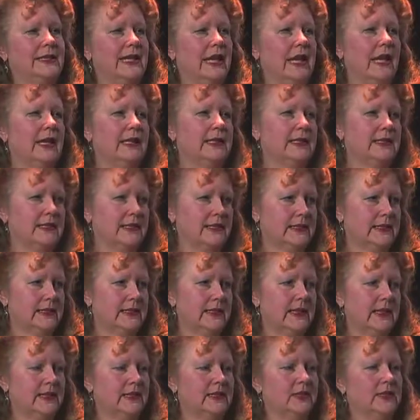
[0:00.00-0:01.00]

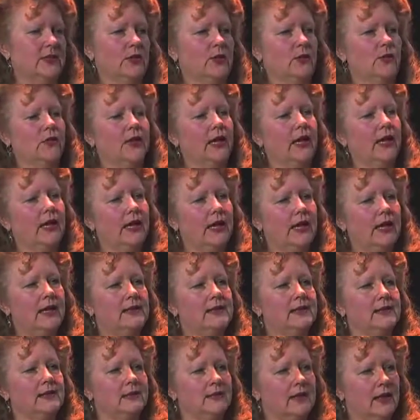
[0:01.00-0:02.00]
gases, and so that
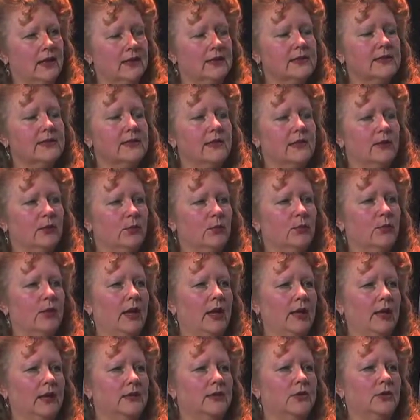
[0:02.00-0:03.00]
has less
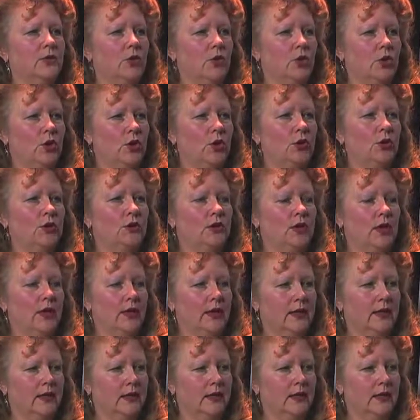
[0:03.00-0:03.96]
impact on our climate.